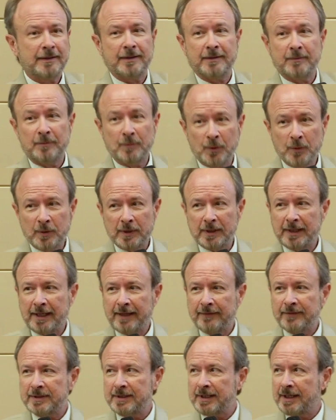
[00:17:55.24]
the more
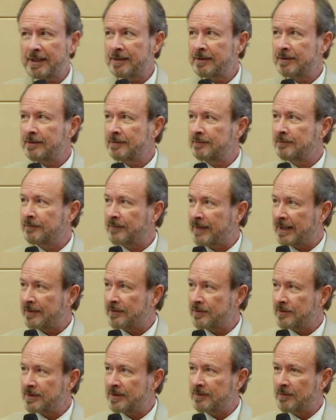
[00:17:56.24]
lifestyle
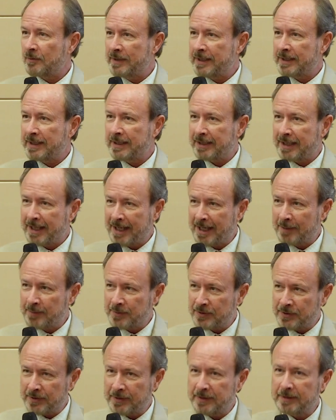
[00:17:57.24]
factors that we can
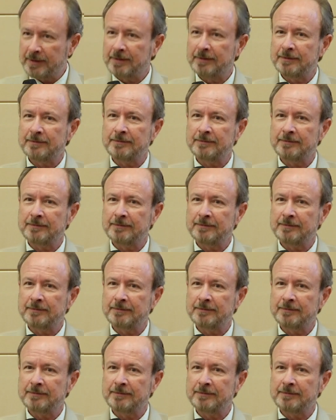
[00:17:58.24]
capture